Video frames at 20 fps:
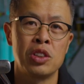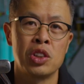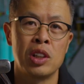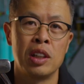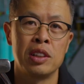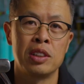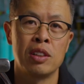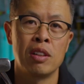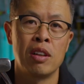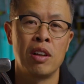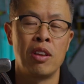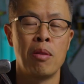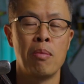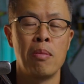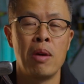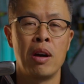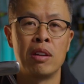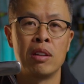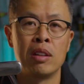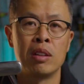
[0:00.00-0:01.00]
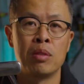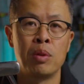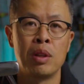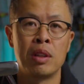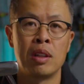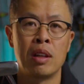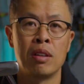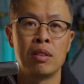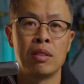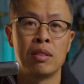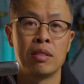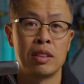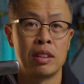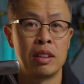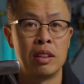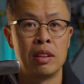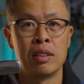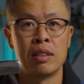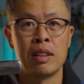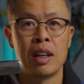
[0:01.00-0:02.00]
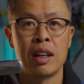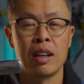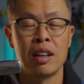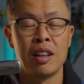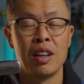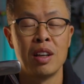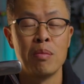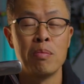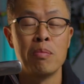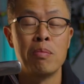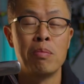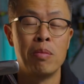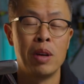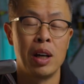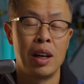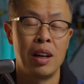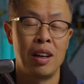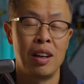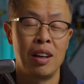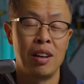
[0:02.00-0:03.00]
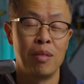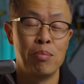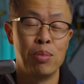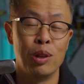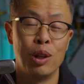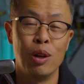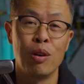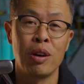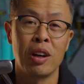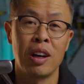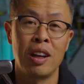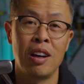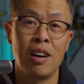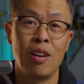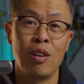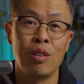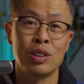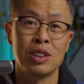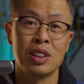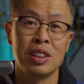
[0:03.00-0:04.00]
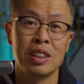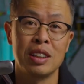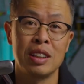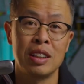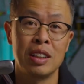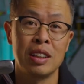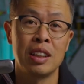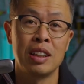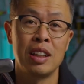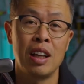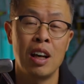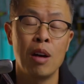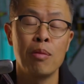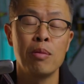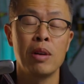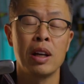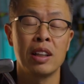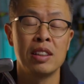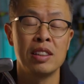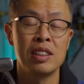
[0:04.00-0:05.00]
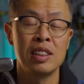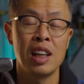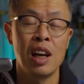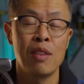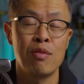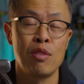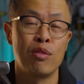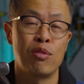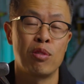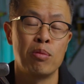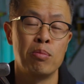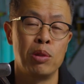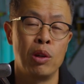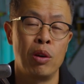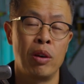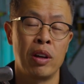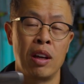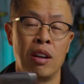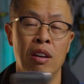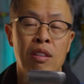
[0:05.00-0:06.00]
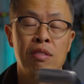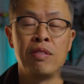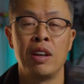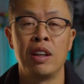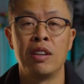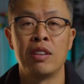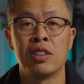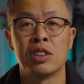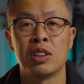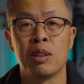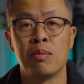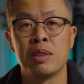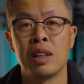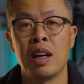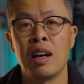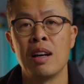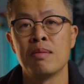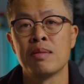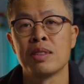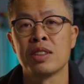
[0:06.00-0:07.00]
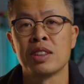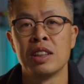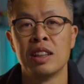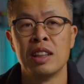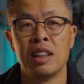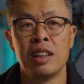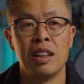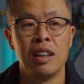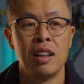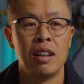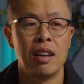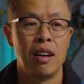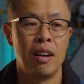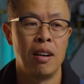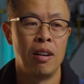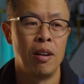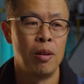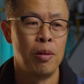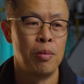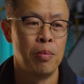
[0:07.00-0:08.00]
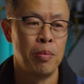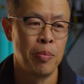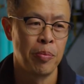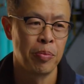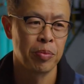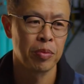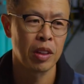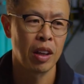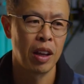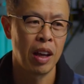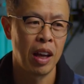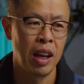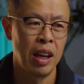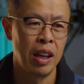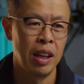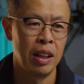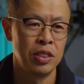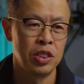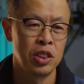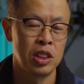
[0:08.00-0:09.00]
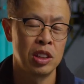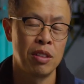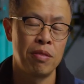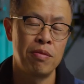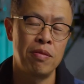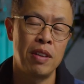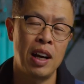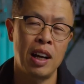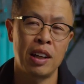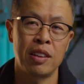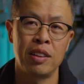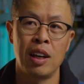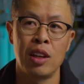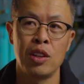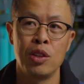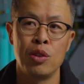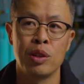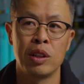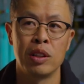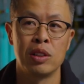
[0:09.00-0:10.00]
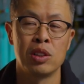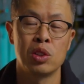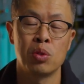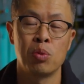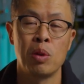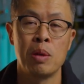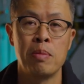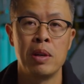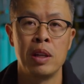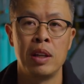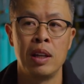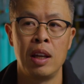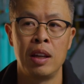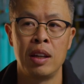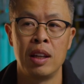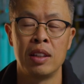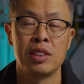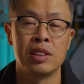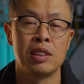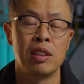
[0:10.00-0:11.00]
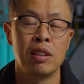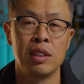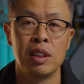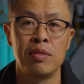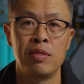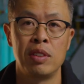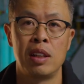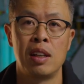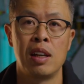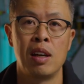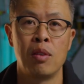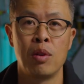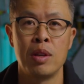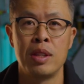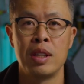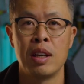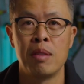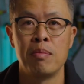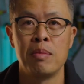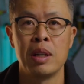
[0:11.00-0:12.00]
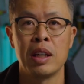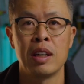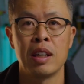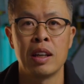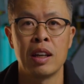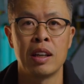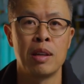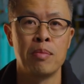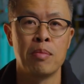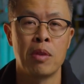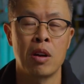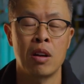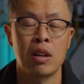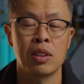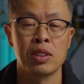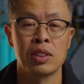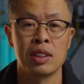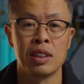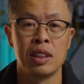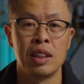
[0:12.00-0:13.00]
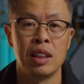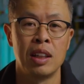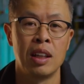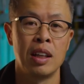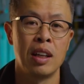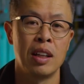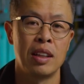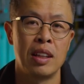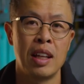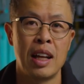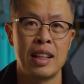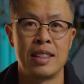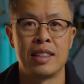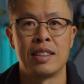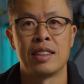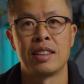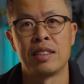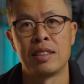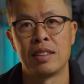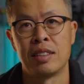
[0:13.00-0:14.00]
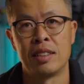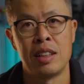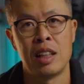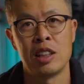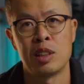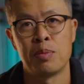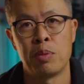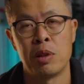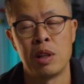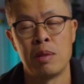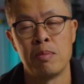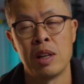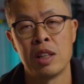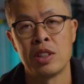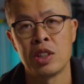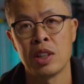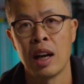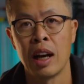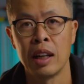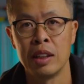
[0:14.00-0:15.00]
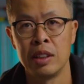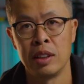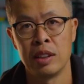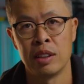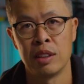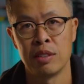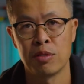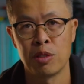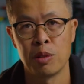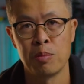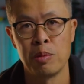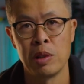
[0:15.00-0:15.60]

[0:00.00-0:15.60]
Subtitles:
gentle on the metal without, blowing it out. It can save you from blowing out a fender sometimes. And just the fact that you can sweep it in and still lift it out without making any marks, that's pretty much ideal for